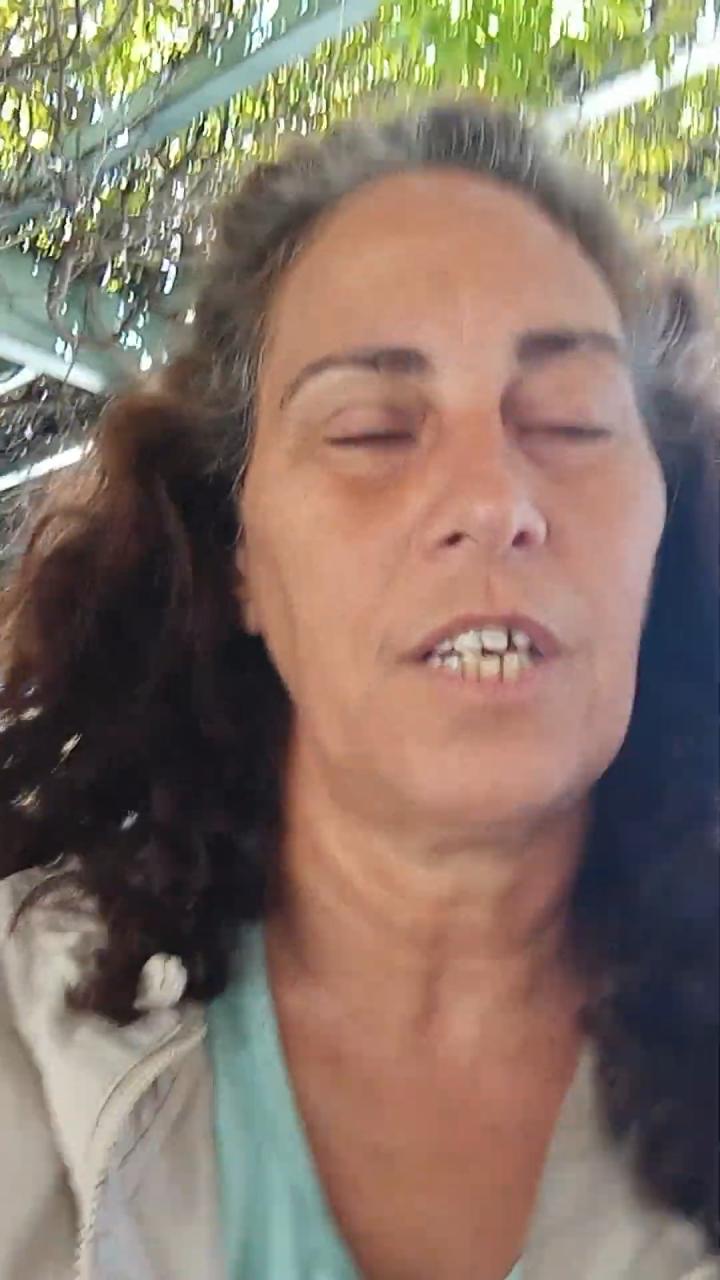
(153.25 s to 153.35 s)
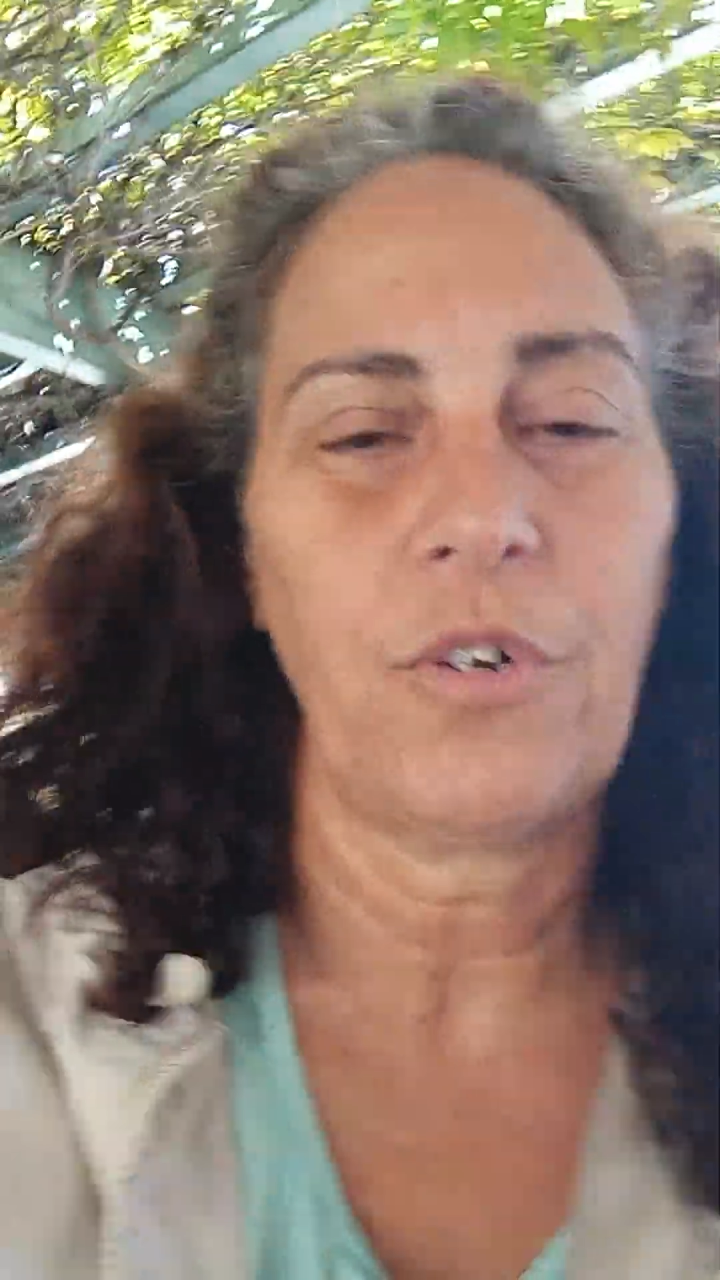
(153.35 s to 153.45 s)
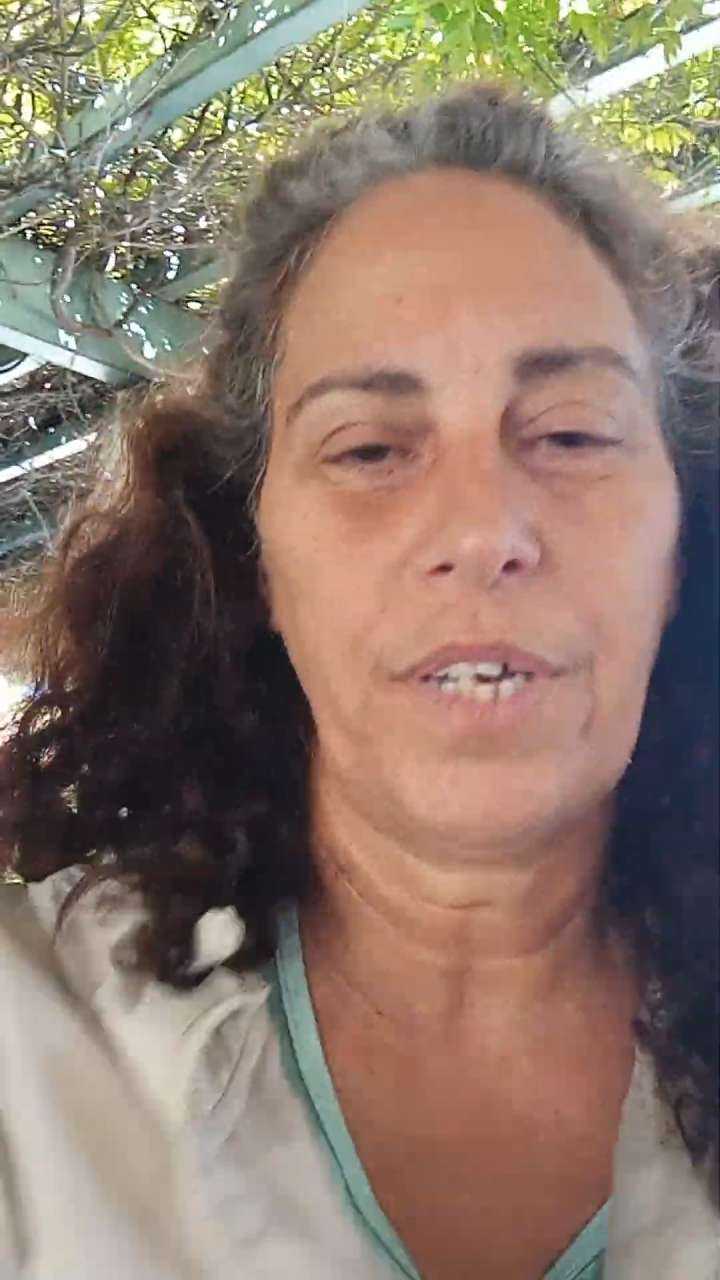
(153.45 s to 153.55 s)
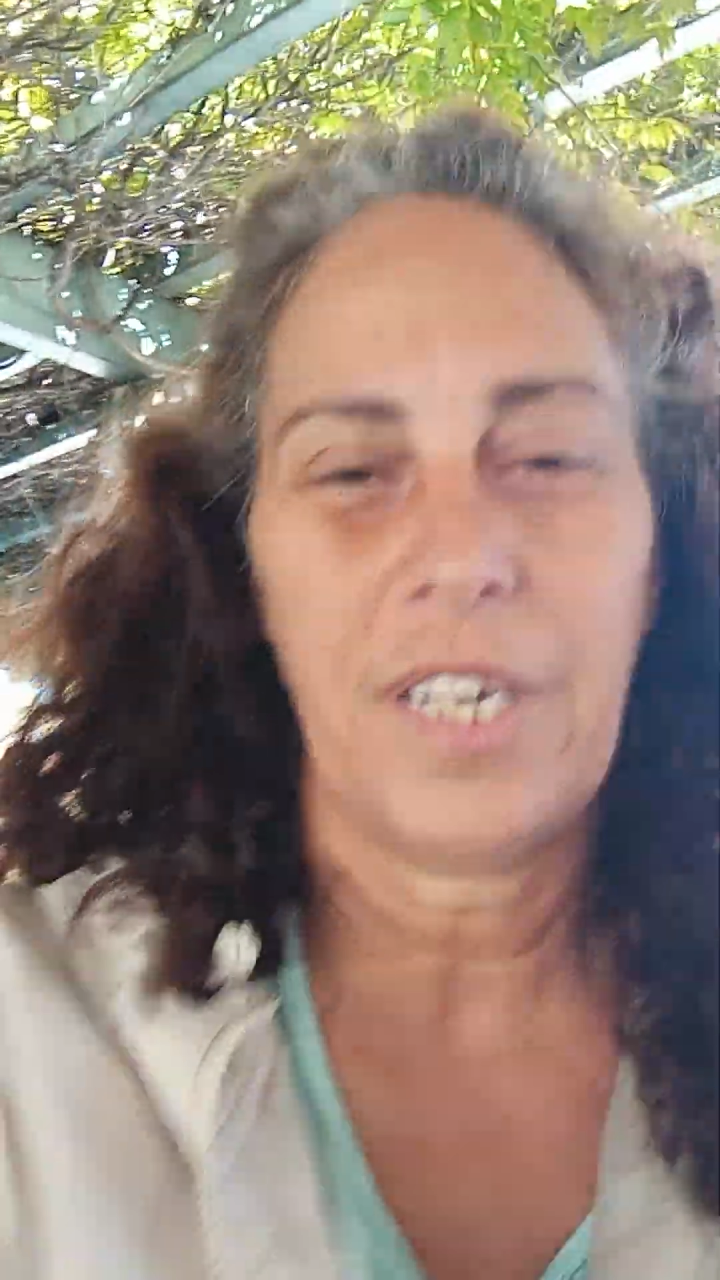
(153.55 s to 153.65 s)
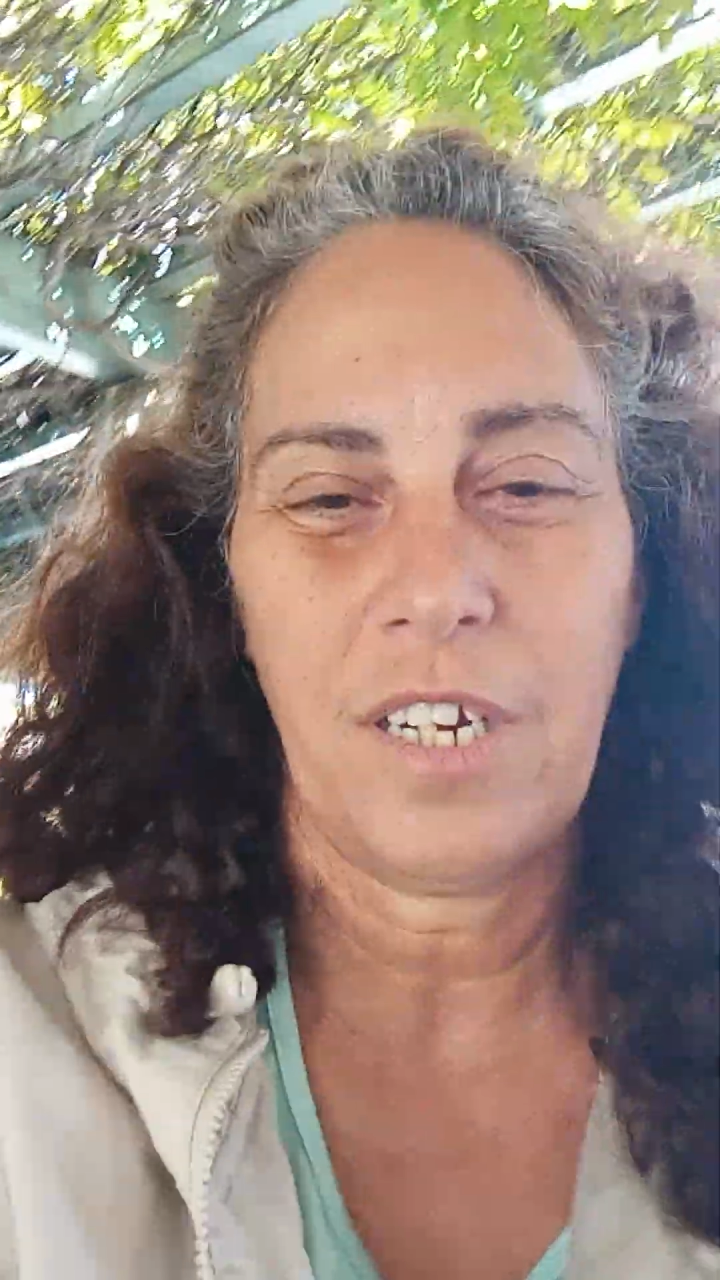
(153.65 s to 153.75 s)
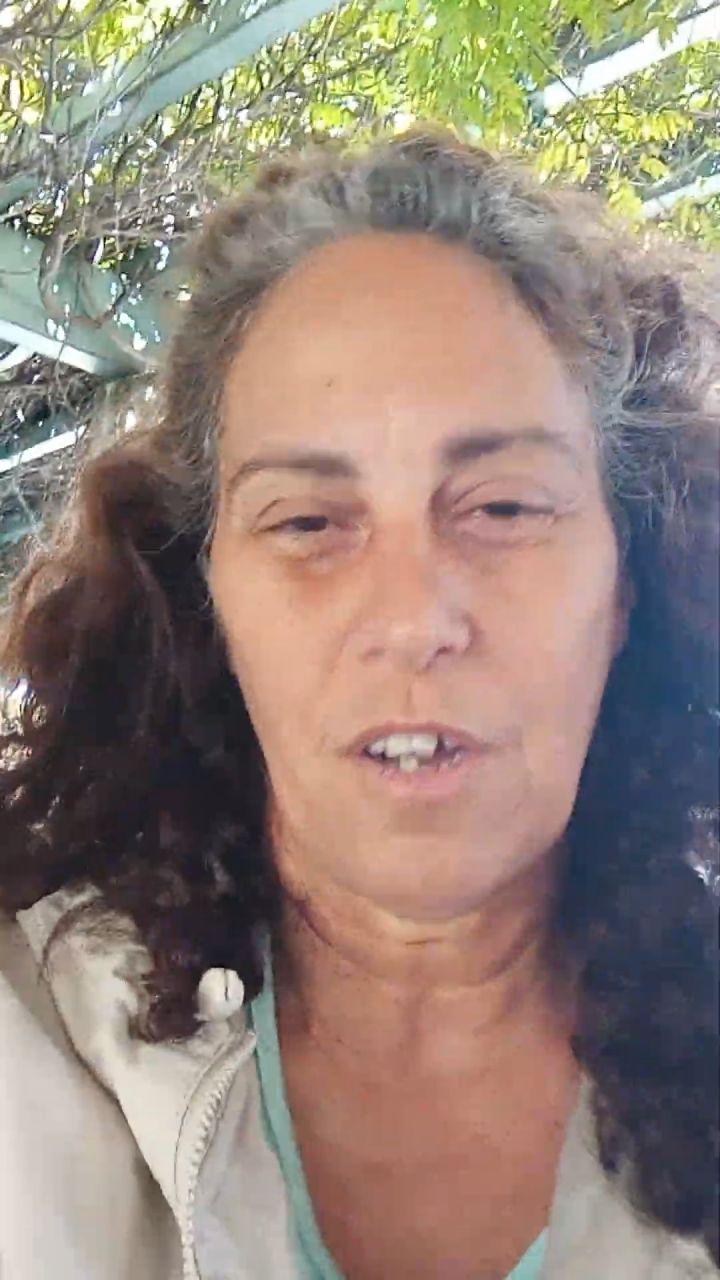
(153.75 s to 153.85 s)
created